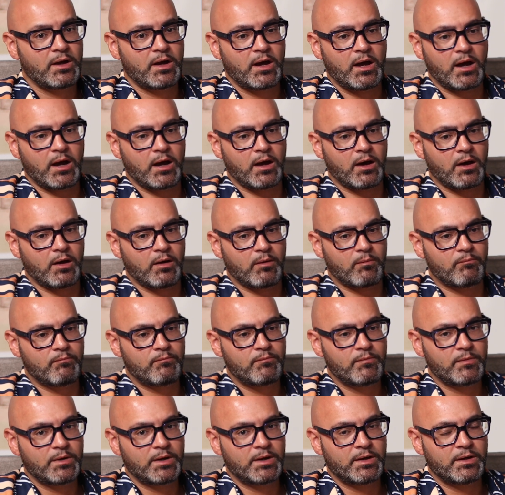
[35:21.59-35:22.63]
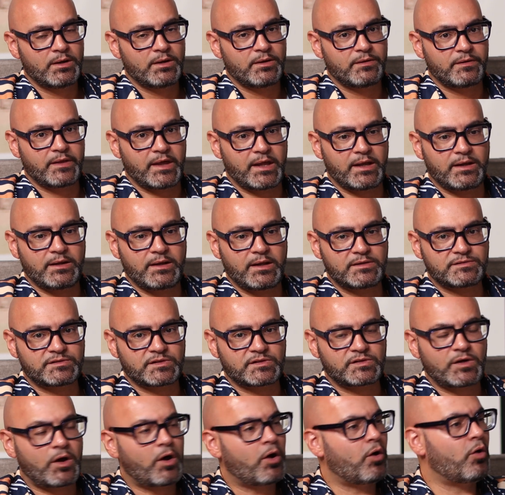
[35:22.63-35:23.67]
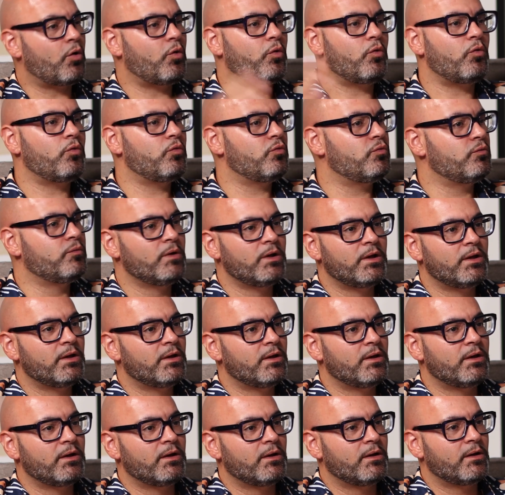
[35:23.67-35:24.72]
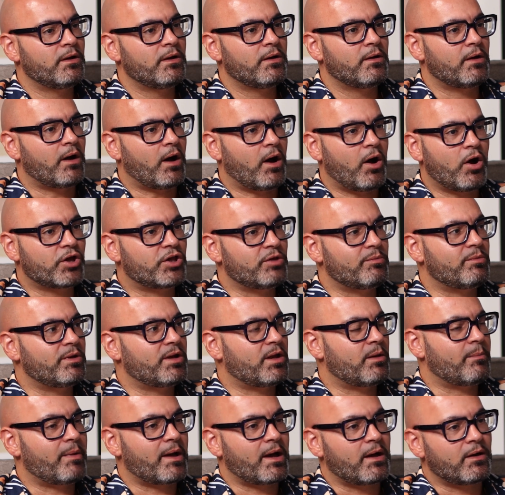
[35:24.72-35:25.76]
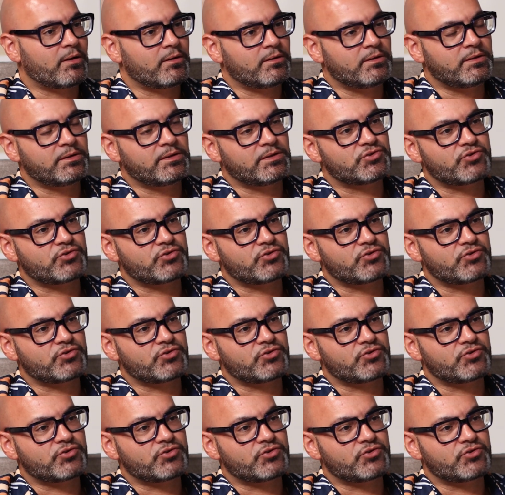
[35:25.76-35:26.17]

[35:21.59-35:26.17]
Then there's this whole argument about the